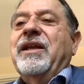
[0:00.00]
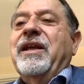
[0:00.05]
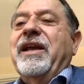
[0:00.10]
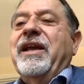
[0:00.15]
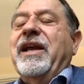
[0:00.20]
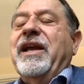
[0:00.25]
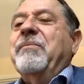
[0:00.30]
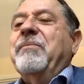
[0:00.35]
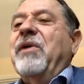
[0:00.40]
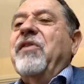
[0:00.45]

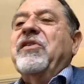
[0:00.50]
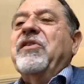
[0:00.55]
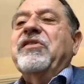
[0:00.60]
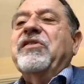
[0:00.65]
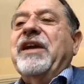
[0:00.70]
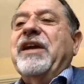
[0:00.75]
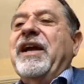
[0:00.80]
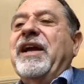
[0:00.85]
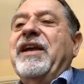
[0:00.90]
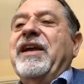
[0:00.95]
And Mother's
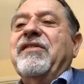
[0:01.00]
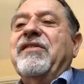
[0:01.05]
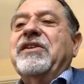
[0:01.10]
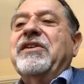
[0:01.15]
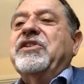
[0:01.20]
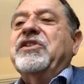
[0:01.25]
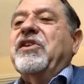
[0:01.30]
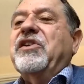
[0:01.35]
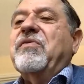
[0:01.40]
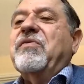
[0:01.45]
Day isn't
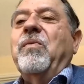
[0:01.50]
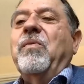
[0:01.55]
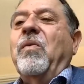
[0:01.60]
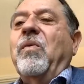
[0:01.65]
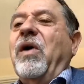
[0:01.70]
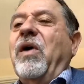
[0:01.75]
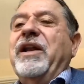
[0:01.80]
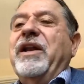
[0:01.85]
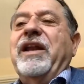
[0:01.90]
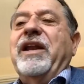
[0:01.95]
just
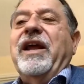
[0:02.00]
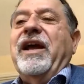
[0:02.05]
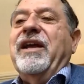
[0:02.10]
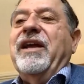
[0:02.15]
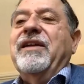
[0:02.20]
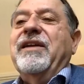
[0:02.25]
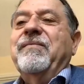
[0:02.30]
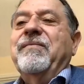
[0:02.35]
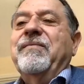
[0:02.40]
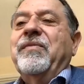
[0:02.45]
one day.
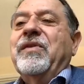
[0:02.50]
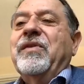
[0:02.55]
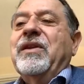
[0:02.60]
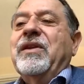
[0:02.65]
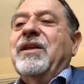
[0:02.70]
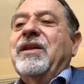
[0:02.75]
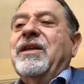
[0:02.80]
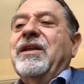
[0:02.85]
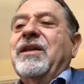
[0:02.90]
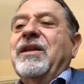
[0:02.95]

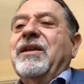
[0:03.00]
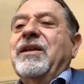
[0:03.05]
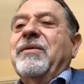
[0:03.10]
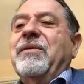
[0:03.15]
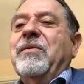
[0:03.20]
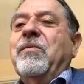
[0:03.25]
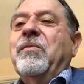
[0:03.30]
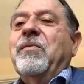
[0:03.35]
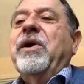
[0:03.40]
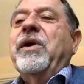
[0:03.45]

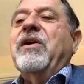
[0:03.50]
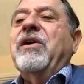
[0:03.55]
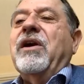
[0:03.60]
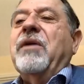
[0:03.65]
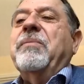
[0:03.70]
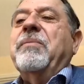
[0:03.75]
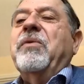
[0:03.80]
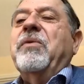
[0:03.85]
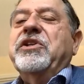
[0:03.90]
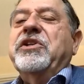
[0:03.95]
We are to
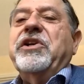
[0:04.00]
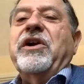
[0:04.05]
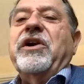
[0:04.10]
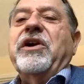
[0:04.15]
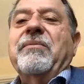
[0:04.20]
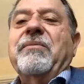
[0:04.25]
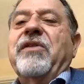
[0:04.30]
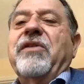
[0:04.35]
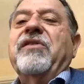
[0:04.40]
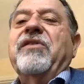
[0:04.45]
appreciate our
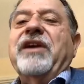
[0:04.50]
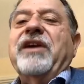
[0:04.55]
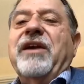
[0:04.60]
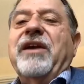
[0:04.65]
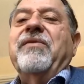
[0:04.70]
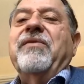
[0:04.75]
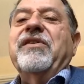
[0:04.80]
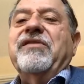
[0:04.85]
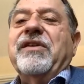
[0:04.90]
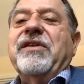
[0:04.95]
mothers
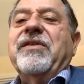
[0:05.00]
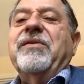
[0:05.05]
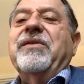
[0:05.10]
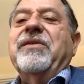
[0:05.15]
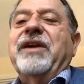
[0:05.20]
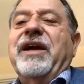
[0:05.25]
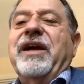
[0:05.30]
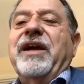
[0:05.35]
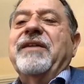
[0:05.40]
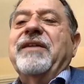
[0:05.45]
every single
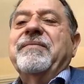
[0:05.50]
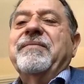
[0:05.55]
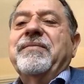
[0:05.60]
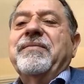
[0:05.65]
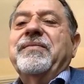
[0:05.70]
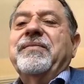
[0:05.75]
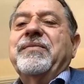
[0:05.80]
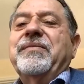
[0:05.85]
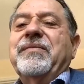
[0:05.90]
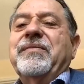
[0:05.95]
day.
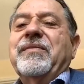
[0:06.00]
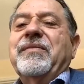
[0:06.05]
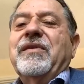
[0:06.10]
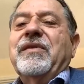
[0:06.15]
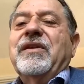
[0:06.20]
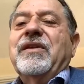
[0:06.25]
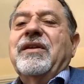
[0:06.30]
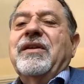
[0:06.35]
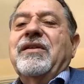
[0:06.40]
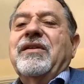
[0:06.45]

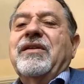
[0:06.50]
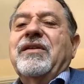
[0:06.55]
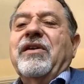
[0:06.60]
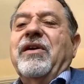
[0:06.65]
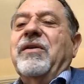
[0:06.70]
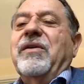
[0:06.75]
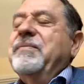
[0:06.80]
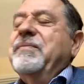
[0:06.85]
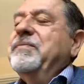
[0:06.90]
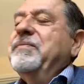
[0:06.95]

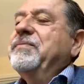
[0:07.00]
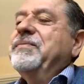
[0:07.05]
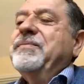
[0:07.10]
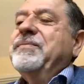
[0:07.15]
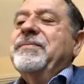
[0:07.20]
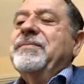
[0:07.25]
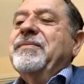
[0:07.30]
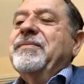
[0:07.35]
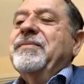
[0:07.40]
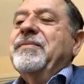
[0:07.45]
So
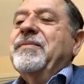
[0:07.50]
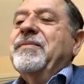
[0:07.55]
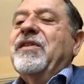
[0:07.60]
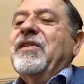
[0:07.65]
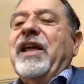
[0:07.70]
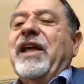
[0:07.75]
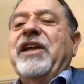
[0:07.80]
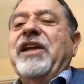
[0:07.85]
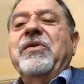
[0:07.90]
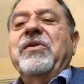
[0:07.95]

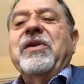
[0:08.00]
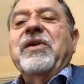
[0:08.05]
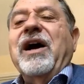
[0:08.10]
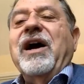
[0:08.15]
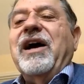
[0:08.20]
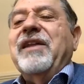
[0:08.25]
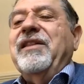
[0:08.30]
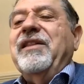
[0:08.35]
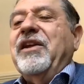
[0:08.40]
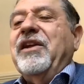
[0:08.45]
thank you,
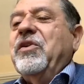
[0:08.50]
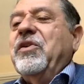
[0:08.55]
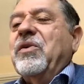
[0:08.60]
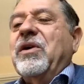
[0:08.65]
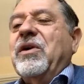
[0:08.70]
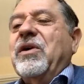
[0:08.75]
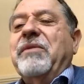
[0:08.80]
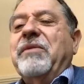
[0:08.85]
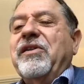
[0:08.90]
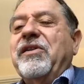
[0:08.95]
God, that you are
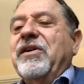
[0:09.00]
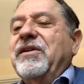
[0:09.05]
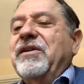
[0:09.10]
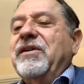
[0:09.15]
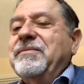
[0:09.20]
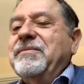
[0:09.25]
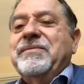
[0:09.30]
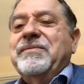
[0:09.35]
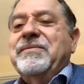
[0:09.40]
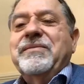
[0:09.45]
a mother
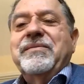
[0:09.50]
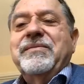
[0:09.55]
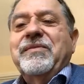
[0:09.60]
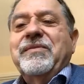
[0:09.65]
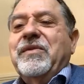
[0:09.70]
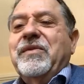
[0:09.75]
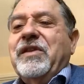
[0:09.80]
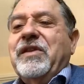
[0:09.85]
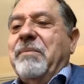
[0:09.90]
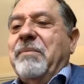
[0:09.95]

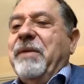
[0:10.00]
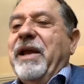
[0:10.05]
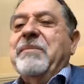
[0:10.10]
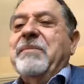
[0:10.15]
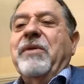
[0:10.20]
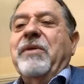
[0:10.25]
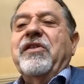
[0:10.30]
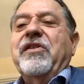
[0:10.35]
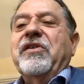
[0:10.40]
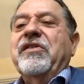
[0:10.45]
that made
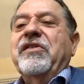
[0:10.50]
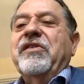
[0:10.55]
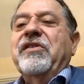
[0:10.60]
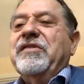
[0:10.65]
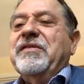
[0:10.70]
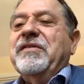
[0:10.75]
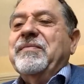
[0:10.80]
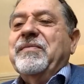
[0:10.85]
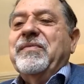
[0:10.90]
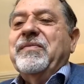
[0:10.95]
mothers
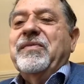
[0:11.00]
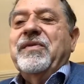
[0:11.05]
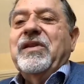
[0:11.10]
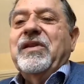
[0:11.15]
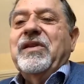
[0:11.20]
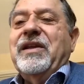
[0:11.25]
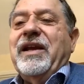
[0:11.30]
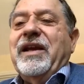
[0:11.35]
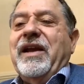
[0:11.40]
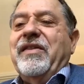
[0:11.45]

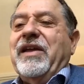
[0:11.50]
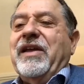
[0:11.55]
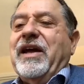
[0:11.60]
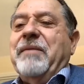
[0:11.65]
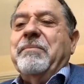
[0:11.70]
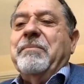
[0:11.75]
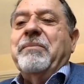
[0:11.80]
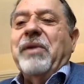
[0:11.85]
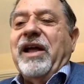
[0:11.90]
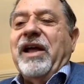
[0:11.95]
and
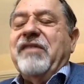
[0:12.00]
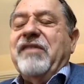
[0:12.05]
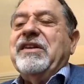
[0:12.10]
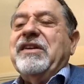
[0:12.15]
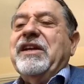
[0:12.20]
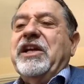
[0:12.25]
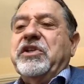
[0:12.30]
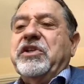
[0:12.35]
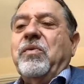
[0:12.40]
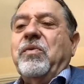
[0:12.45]
that blessed
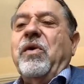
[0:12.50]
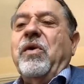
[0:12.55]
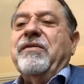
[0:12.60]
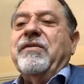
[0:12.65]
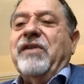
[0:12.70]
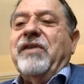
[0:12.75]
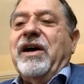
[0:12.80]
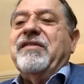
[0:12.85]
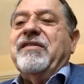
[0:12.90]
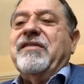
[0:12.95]
each one of
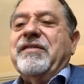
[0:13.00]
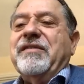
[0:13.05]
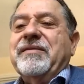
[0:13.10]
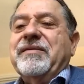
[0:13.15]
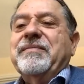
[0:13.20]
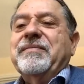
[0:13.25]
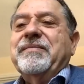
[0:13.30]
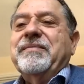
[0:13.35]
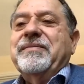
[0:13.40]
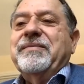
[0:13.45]
us.
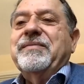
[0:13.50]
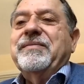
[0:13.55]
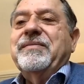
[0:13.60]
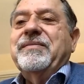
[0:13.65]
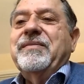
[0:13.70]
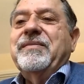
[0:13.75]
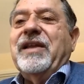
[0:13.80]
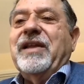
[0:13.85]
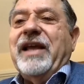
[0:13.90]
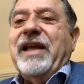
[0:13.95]

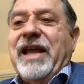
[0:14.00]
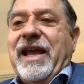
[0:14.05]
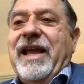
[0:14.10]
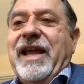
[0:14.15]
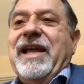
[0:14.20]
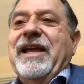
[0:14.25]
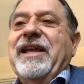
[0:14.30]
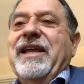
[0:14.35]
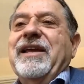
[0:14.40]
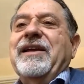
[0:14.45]

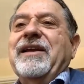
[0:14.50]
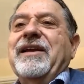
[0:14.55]
Amen.